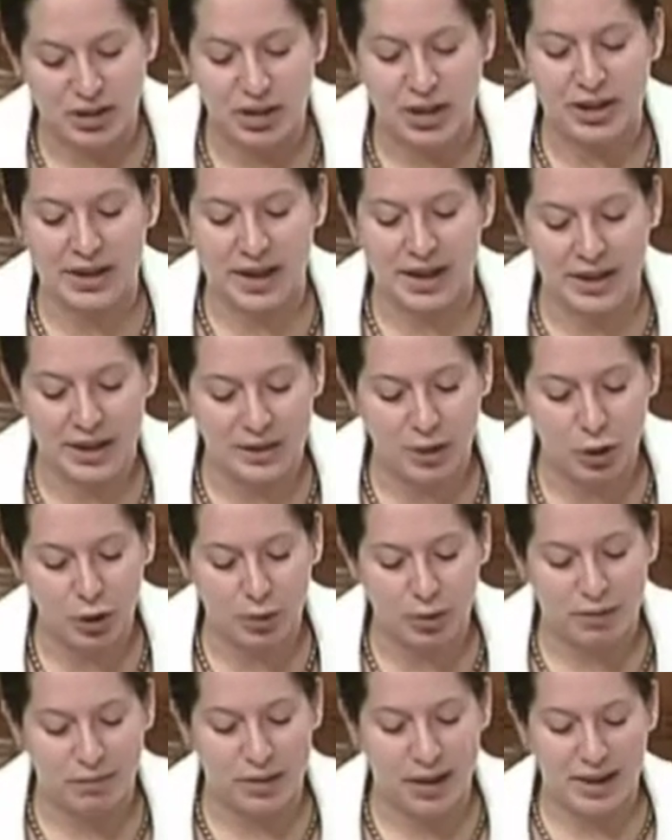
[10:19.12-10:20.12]
In that
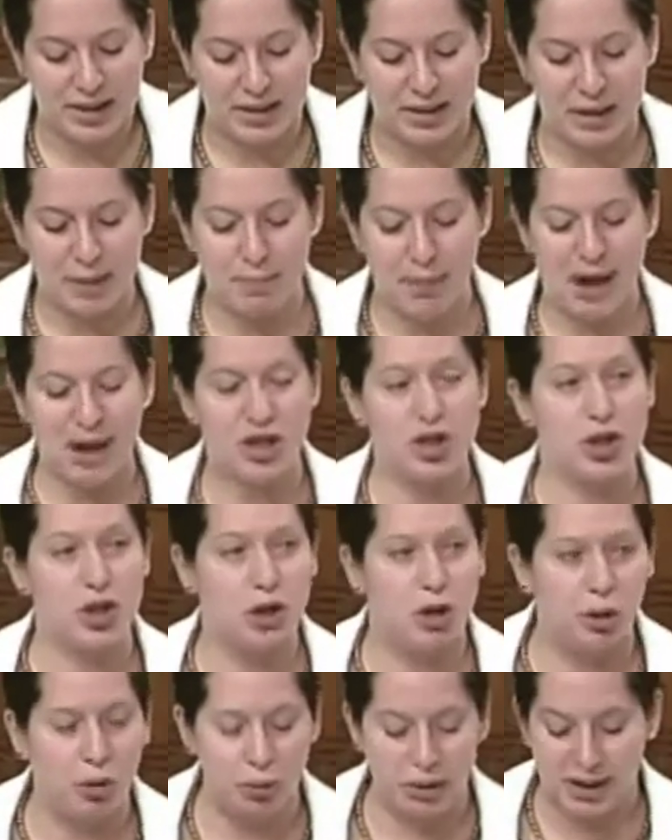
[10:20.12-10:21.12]
light, I think that
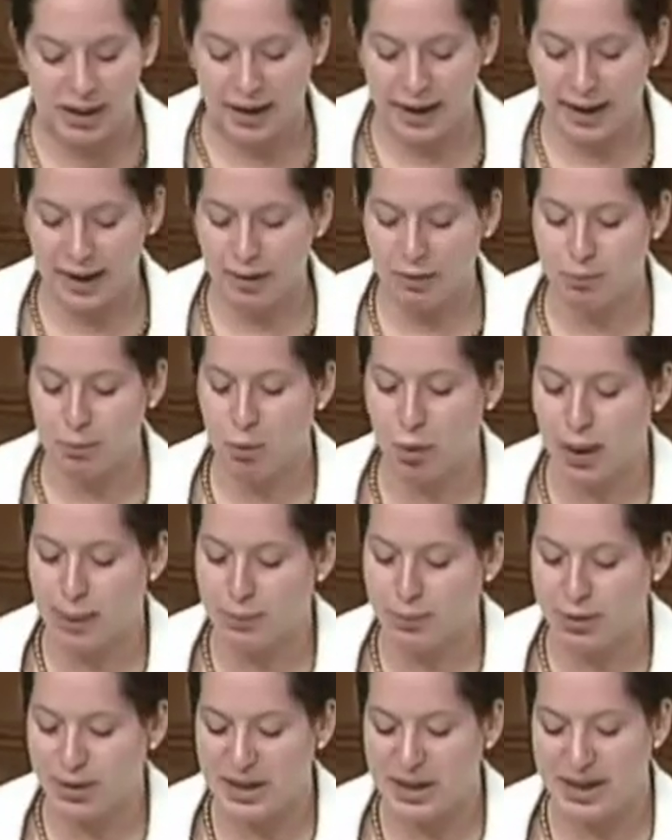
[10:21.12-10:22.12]
Canada has to
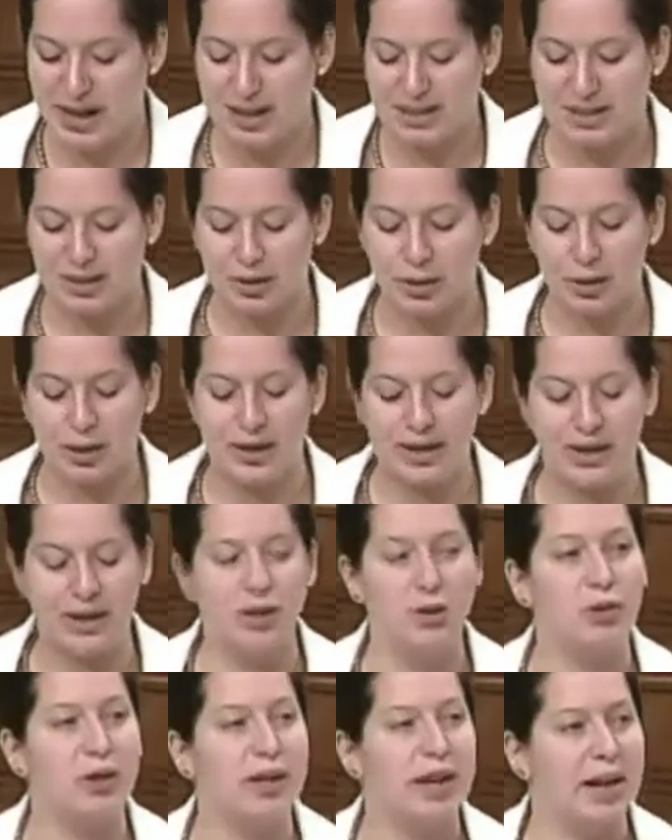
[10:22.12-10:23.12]
take concrete
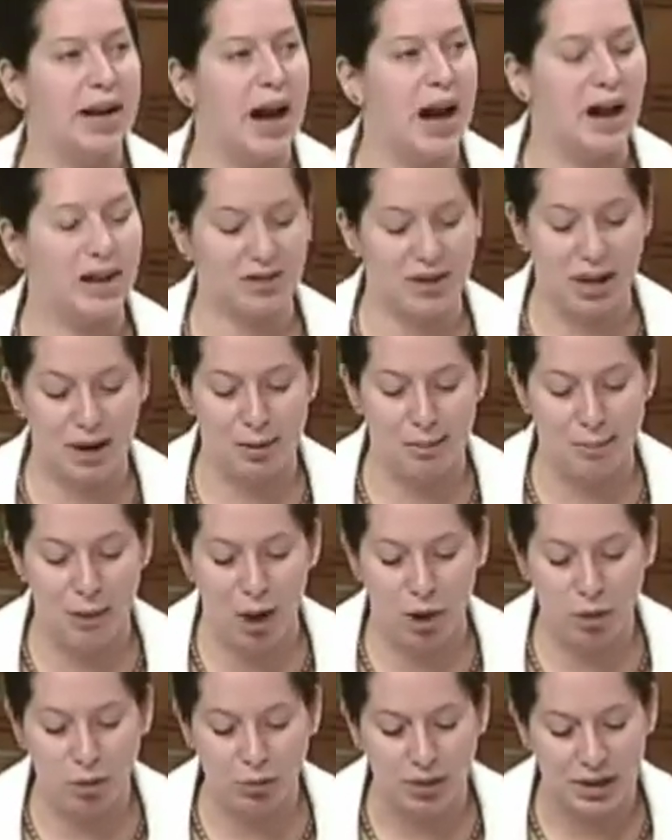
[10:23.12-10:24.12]
action to support
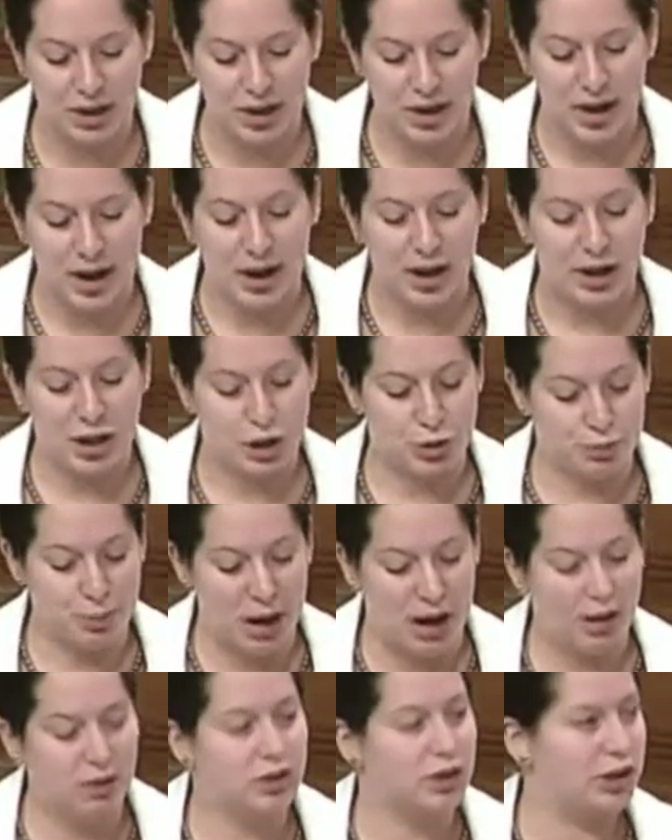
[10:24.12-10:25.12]
nuclear safety
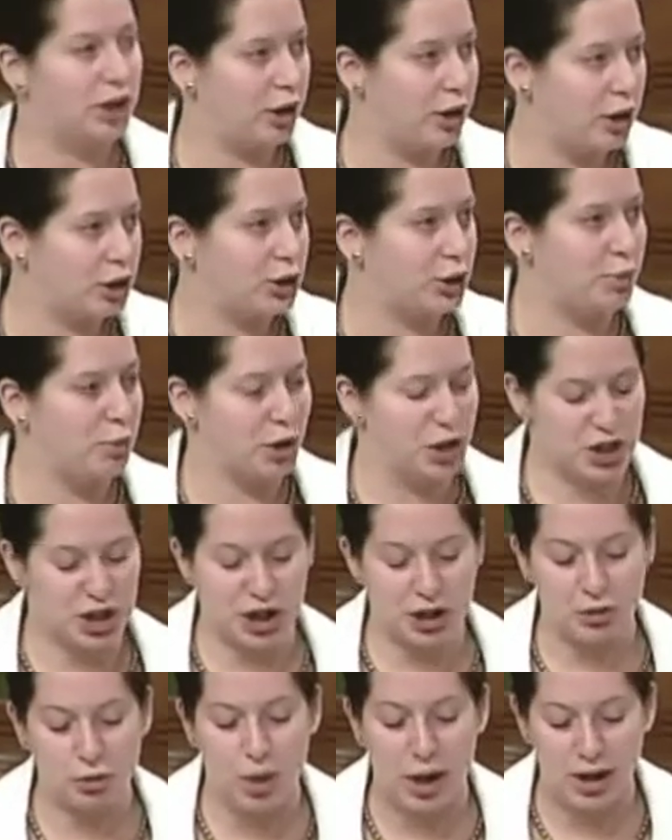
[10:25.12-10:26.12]
worldwide.
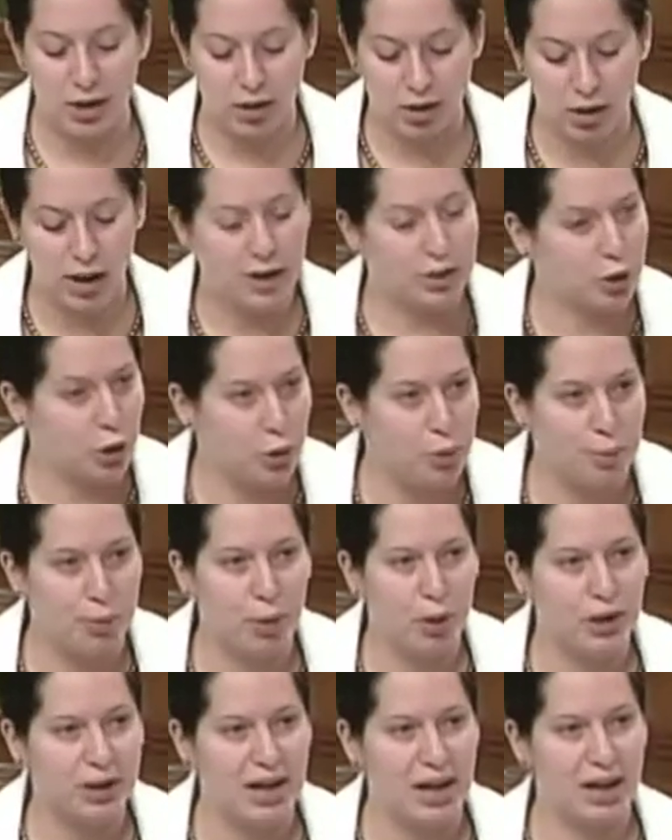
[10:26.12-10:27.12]
I think this
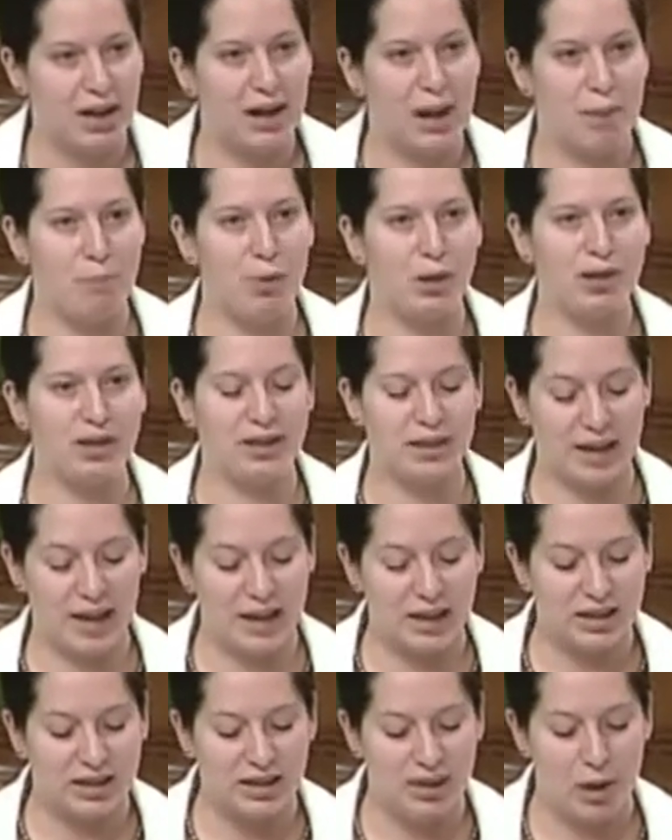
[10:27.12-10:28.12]
bill
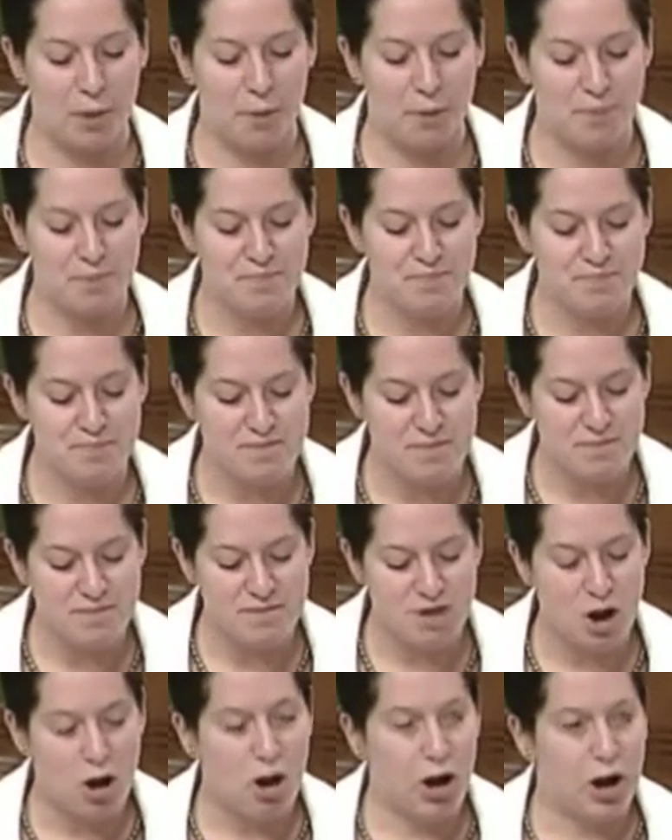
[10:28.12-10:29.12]
is a step in the
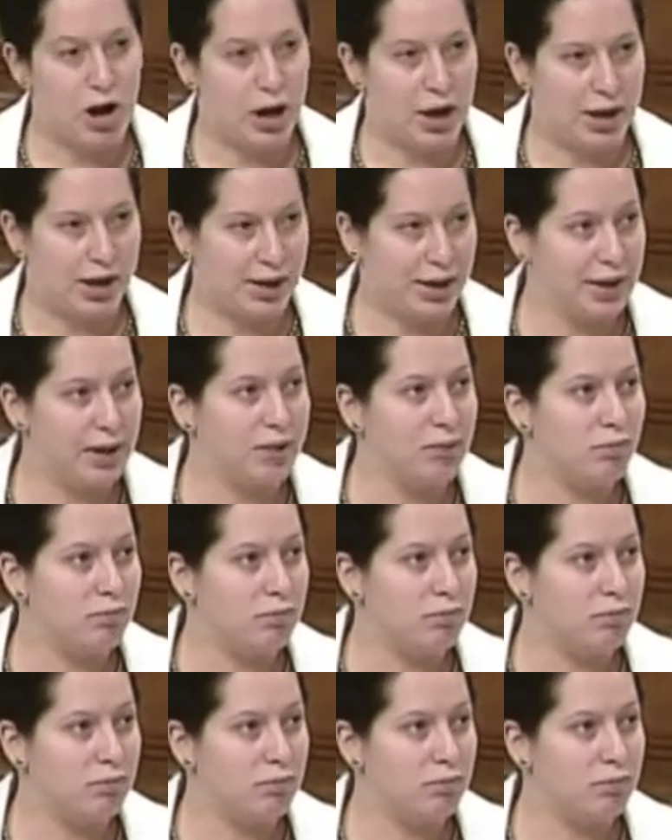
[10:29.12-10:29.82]
right direction.